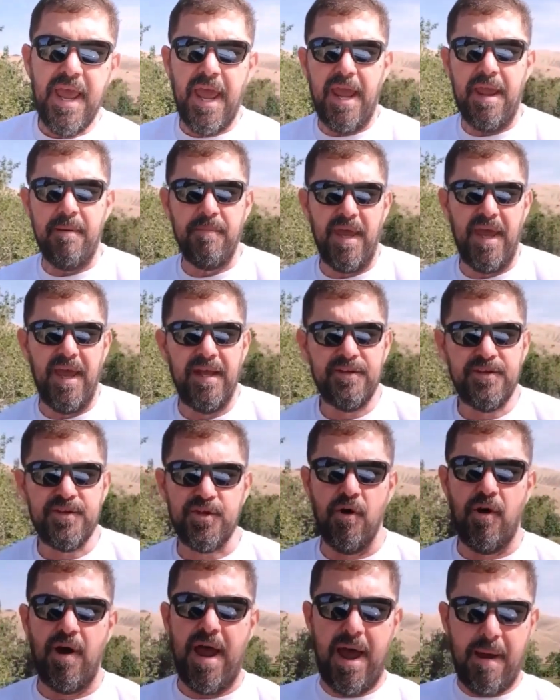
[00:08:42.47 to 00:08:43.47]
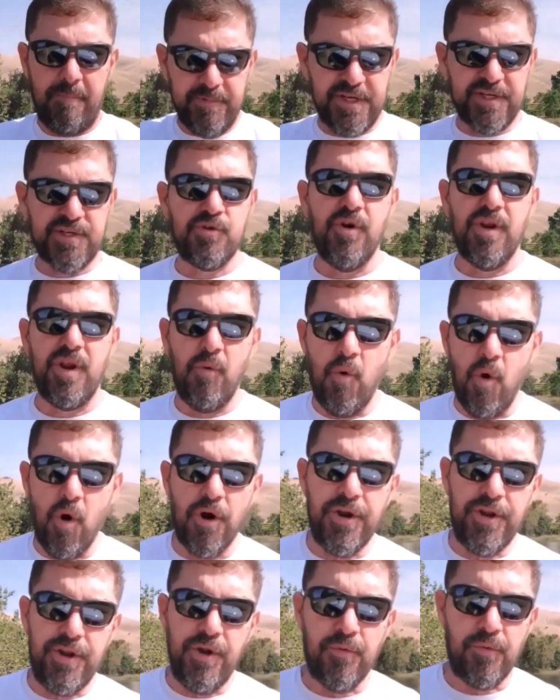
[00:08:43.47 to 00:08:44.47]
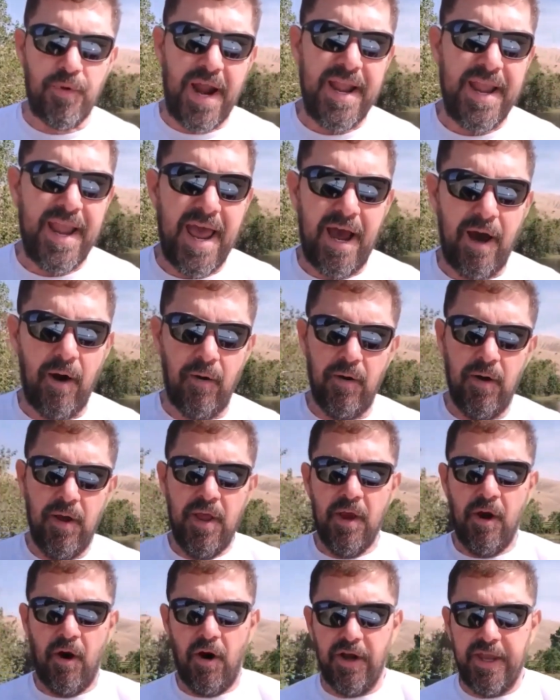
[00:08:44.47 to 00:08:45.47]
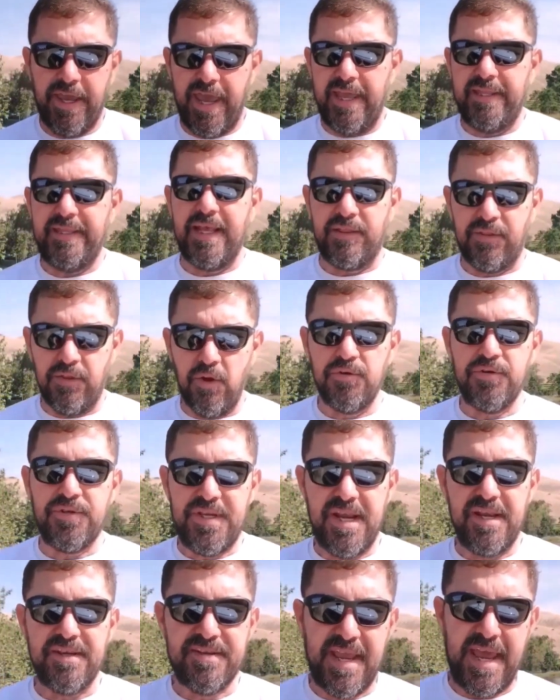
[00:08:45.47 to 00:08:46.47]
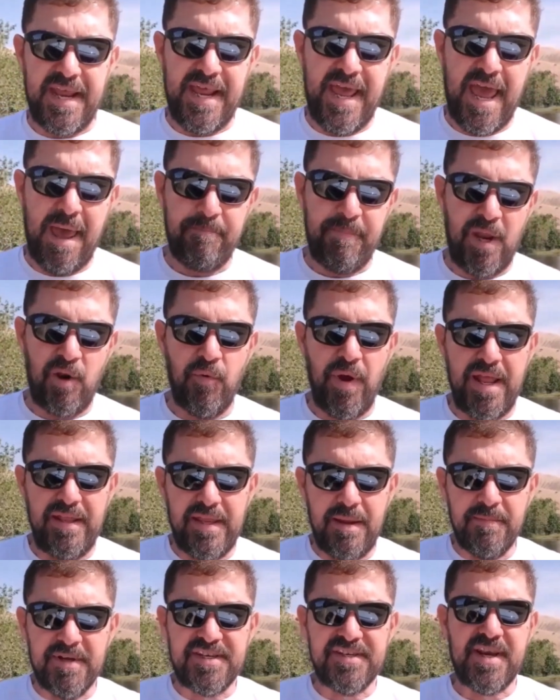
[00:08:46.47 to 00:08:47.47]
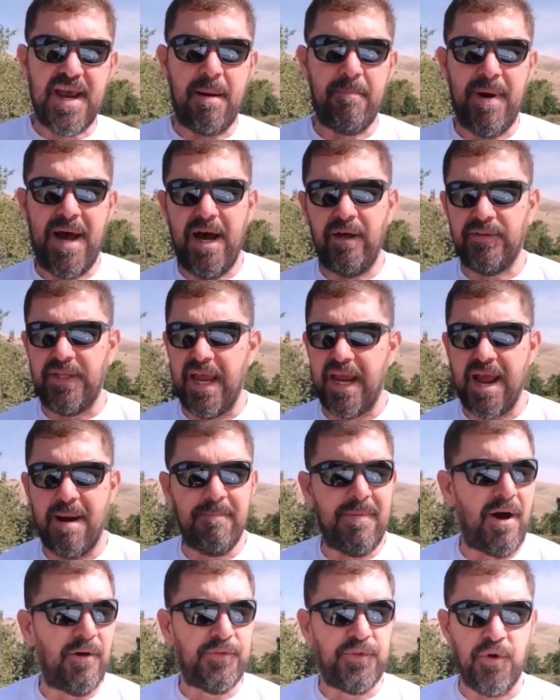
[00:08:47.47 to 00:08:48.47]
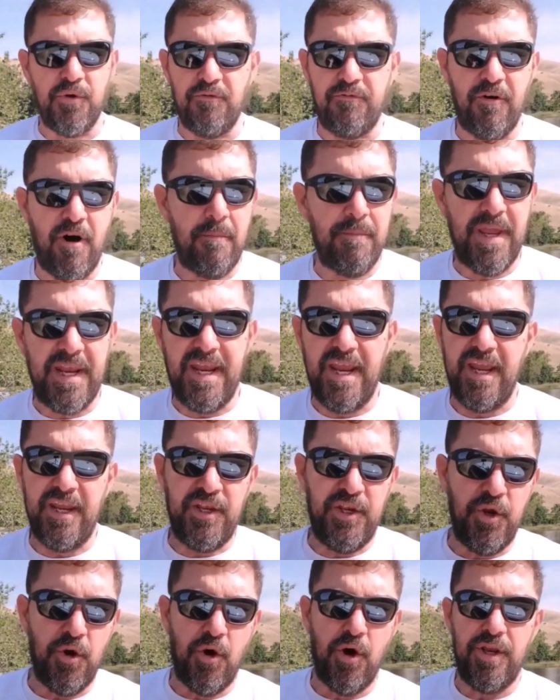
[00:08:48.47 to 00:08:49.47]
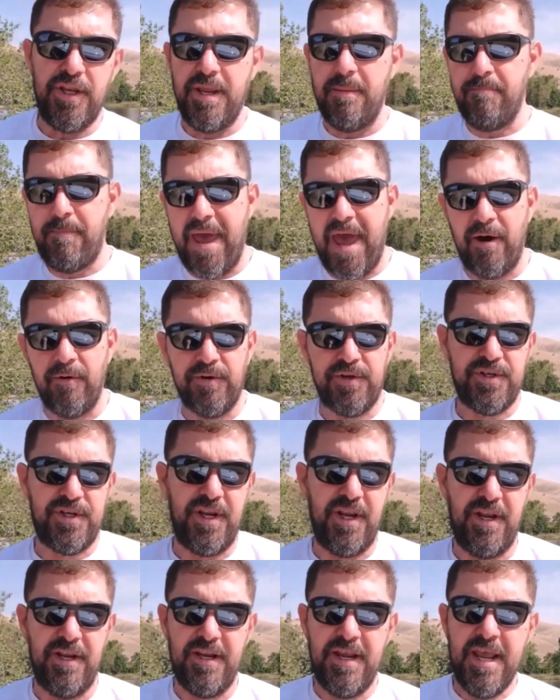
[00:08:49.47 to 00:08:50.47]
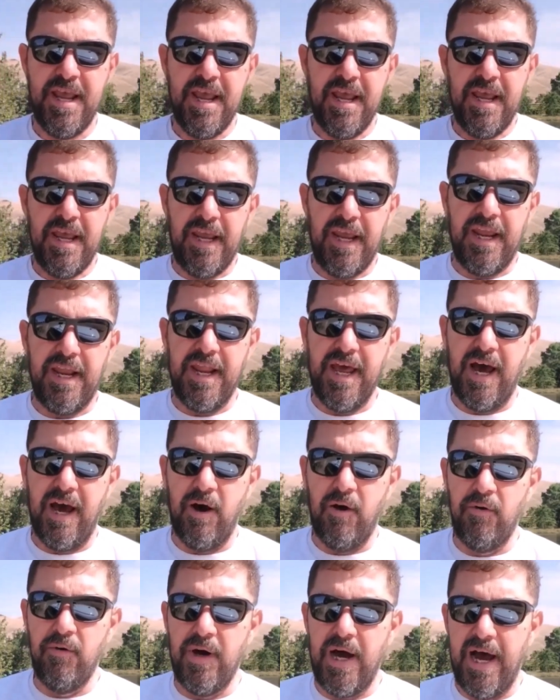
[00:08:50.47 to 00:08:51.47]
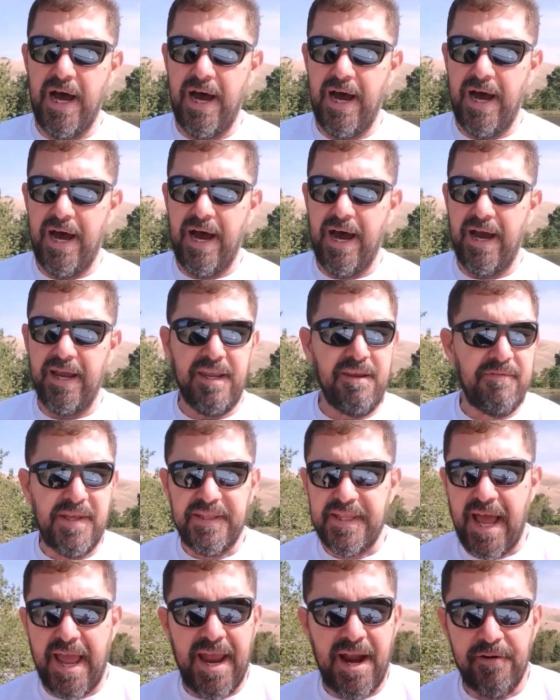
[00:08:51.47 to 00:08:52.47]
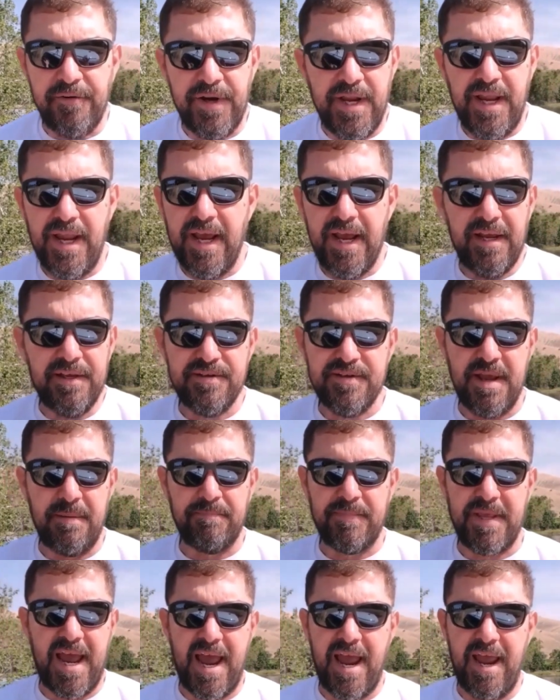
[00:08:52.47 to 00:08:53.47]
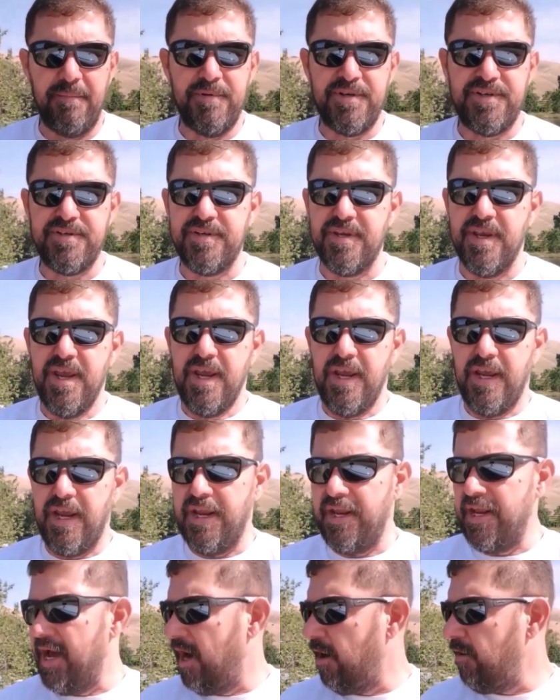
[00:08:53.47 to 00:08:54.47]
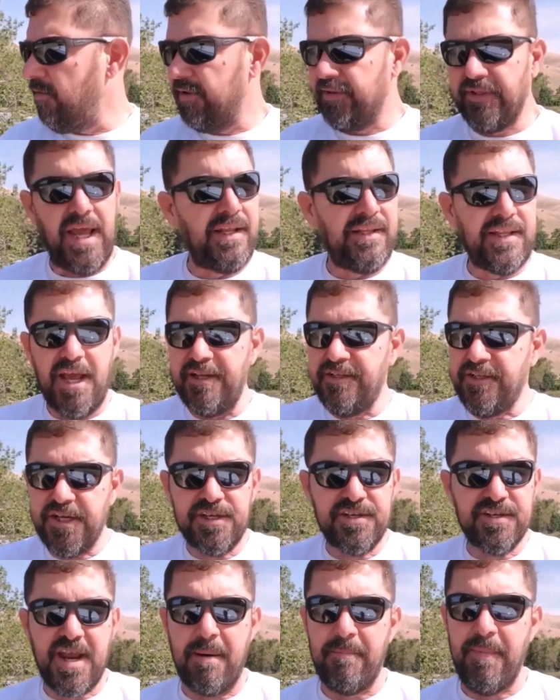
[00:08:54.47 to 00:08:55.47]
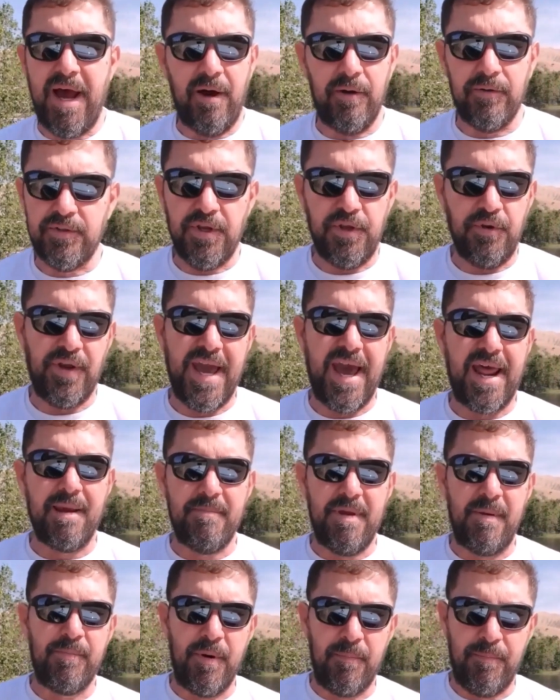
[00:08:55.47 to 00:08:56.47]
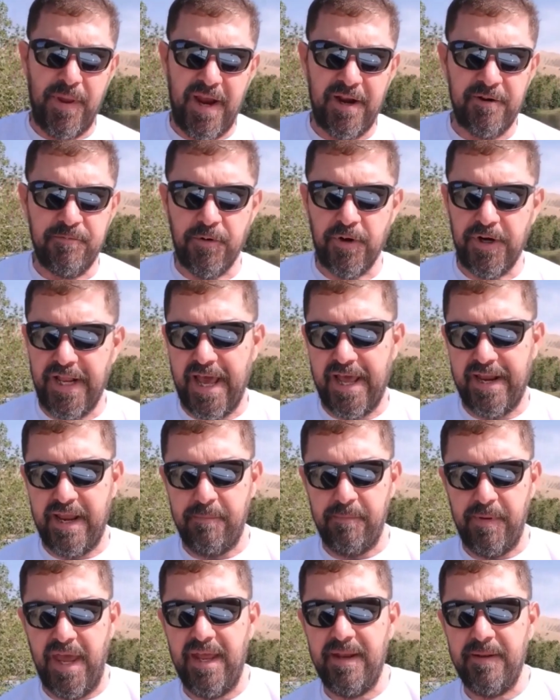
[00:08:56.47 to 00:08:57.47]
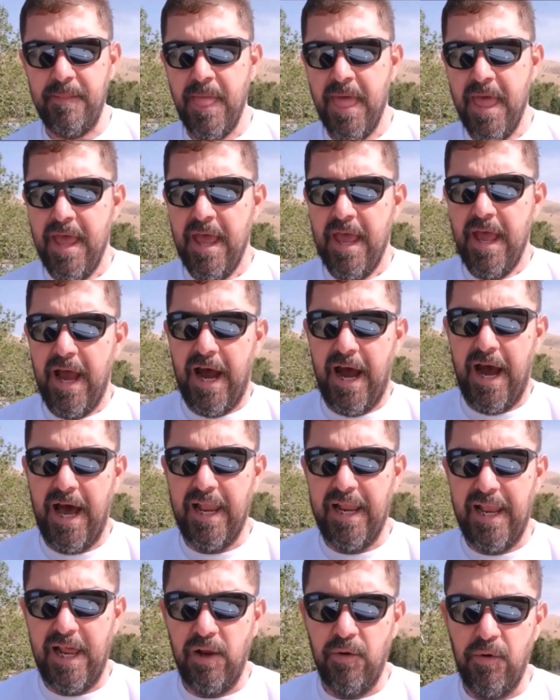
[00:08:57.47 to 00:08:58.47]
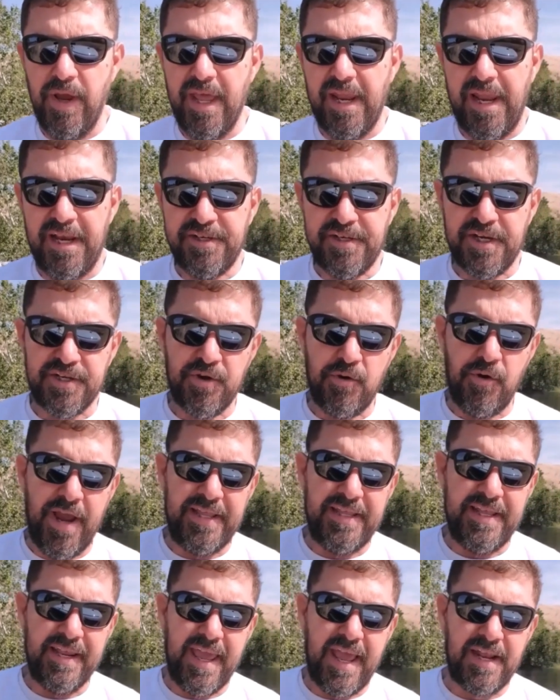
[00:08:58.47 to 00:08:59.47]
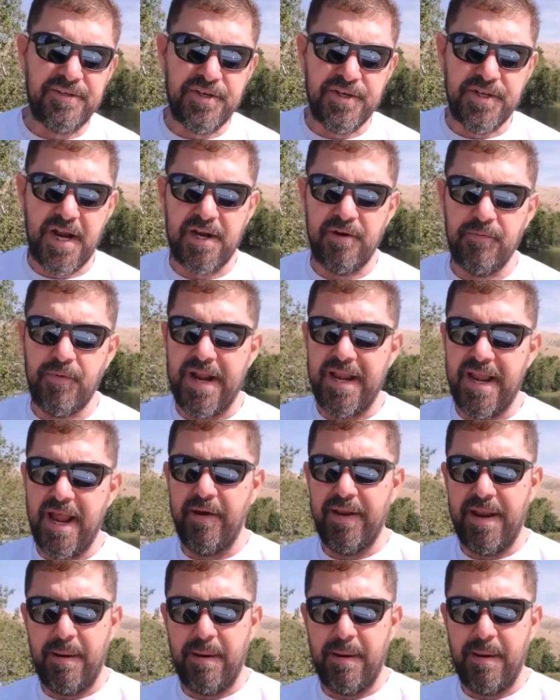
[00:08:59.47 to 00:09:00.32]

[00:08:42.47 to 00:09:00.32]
Amen. So I'm just going to warn you right now okay, that those things can happen. When demons come out, they come out through vomiting, yoni belching, you know, uh, uh, even diarrhea sometimes, you know, they, they just come out. You got to be prepared for that. Amen? Hallelujah. Let's just go ahead and get started right now.